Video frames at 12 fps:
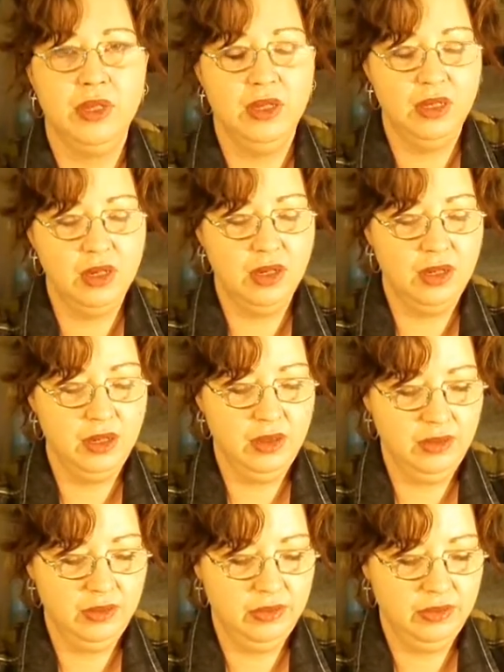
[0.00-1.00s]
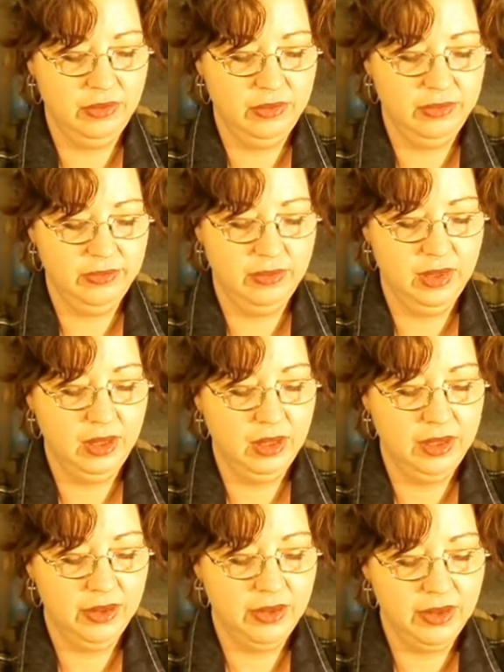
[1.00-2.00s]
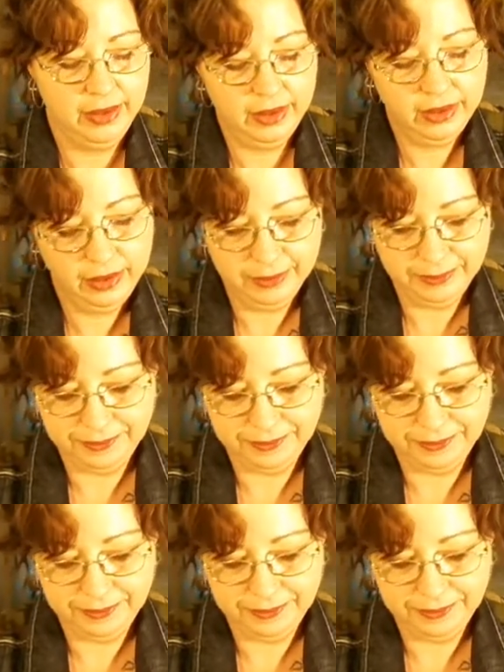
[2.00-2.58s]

a lot of lengthening.